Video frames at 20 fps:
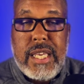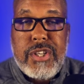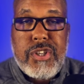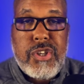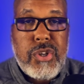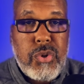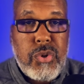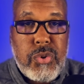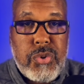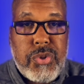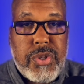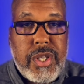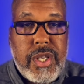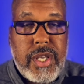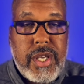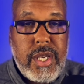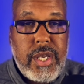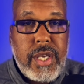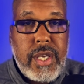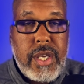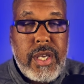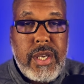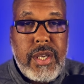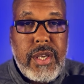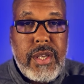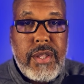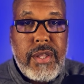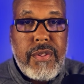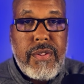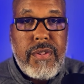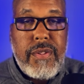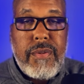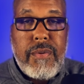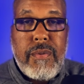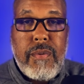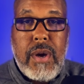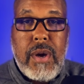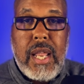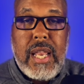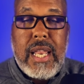issues
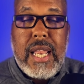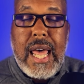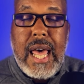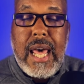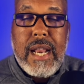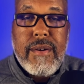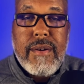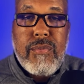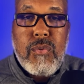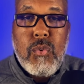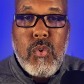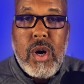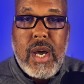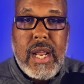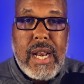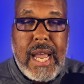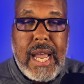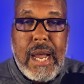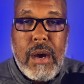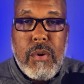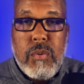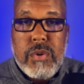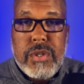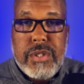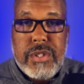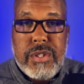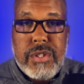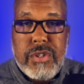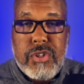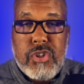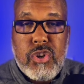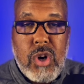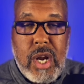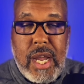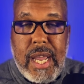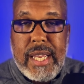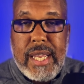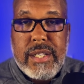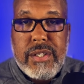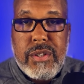a lot of what I was
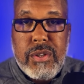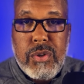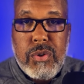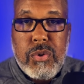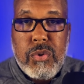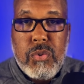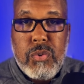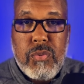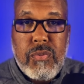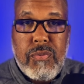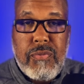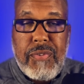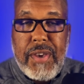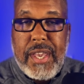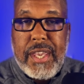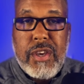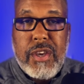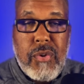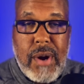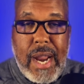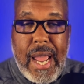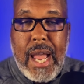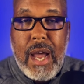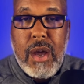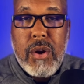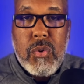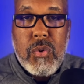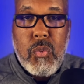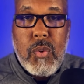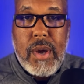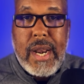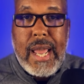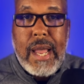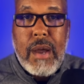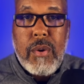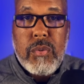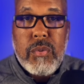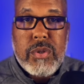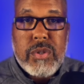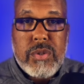trying to figure out when
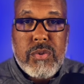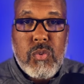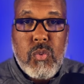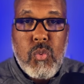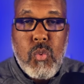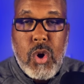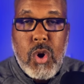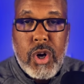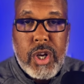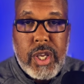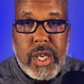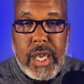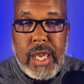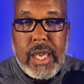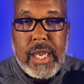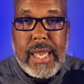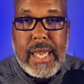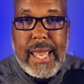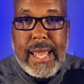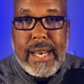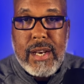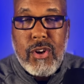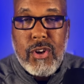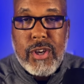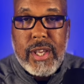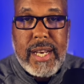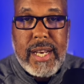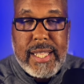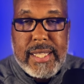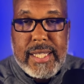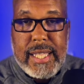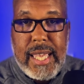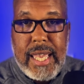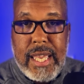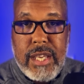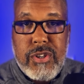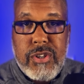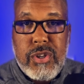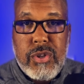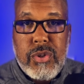I was working and looking at the
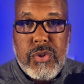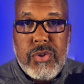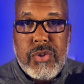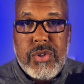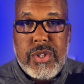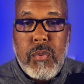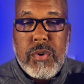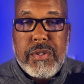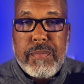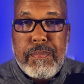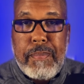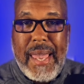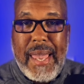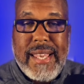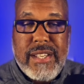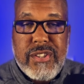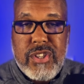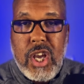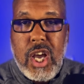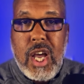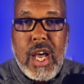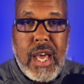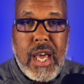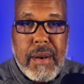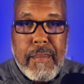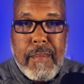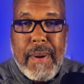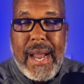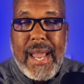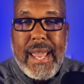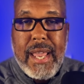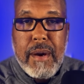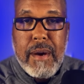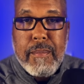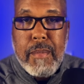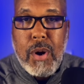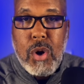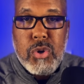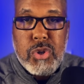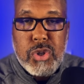issues was based on my
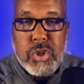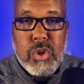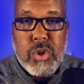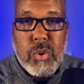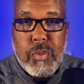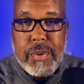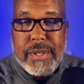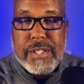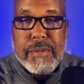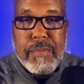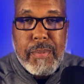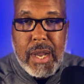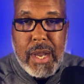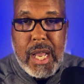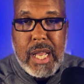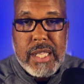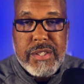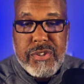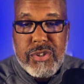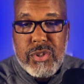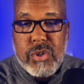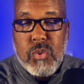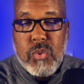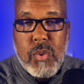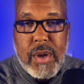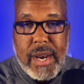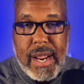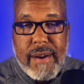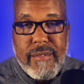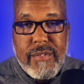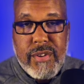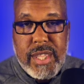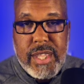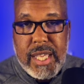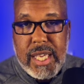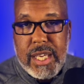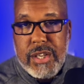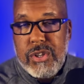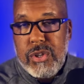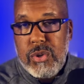emotional response to whatever
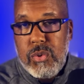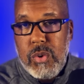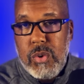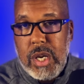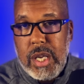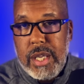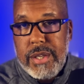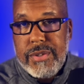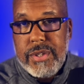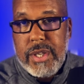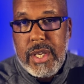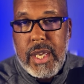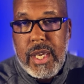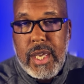the issue was.